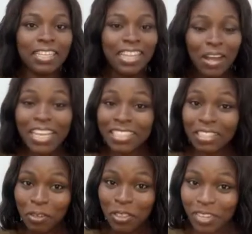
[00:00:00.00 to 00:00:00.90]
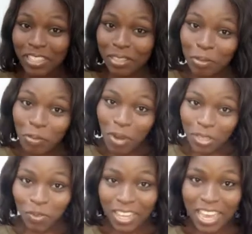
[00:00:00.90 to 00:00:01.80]
Now let's go straight to
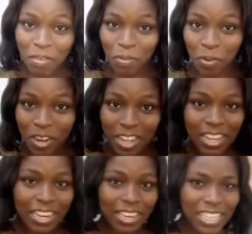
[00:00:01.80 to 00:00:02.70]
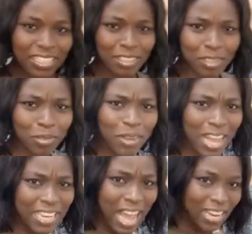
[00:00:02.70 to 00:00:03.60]
what we're here for. Let's do
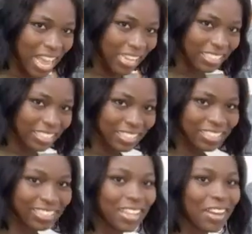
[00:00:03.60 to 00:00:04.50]
an analysis